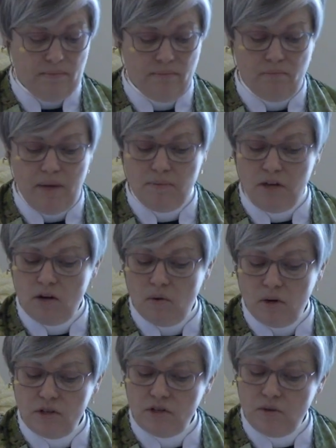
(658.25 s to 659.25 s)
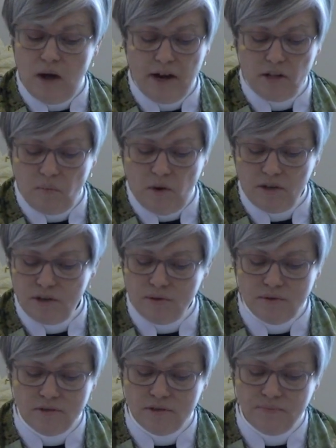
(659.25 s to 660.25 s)
Maybe you don't want to do either one of
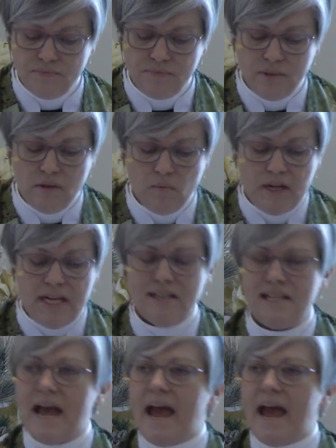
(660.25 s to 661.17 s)
those. We need to